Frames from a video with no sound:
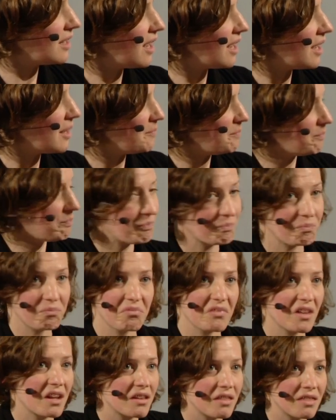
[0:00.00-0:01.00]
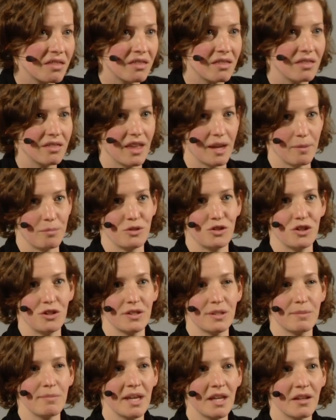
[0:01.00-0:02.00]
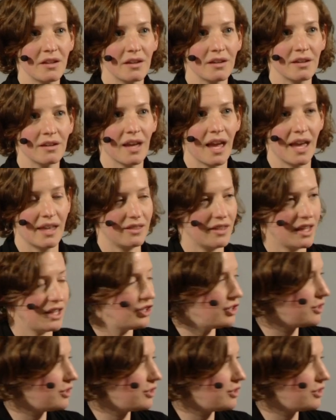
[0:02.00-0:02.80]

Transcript: um, they produce milk, and they